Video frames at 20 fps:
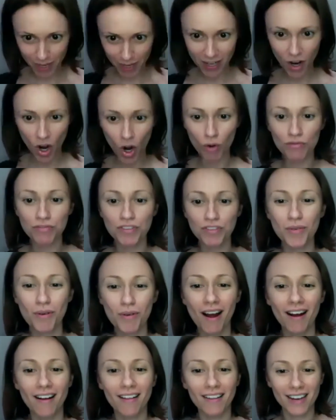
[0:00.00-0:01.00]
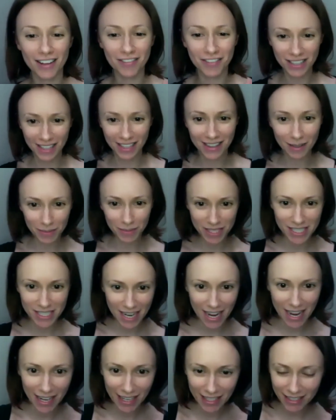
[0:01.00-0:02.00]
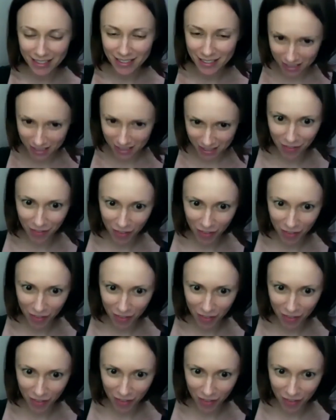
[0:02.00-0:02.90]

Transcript: home for a while and I've cleaned them today since I've come